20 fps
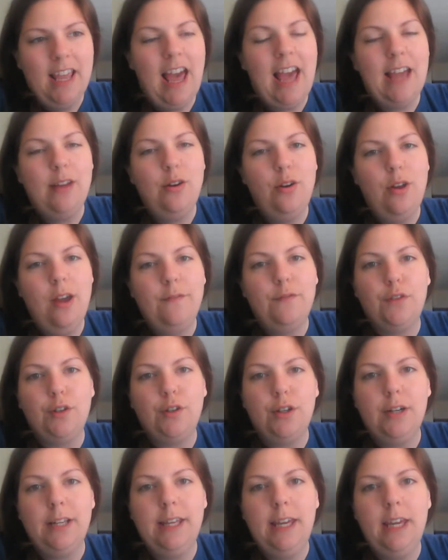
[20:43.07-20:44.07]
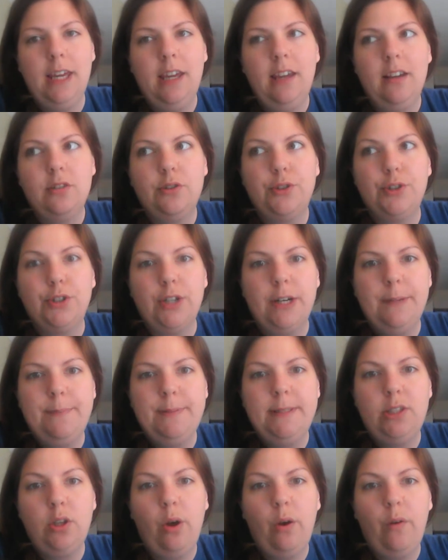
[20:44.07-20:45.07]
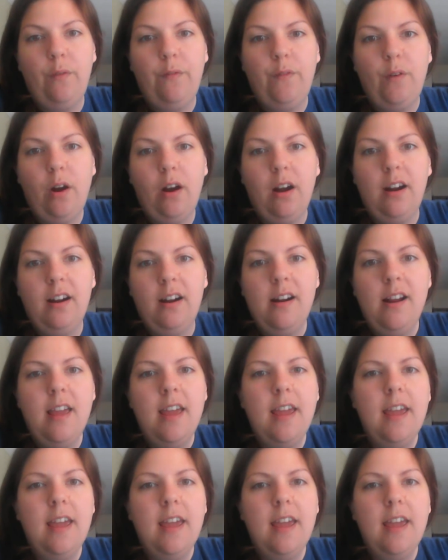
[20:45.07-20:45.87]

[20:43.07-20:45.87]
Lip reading: I do have 30 trips so far.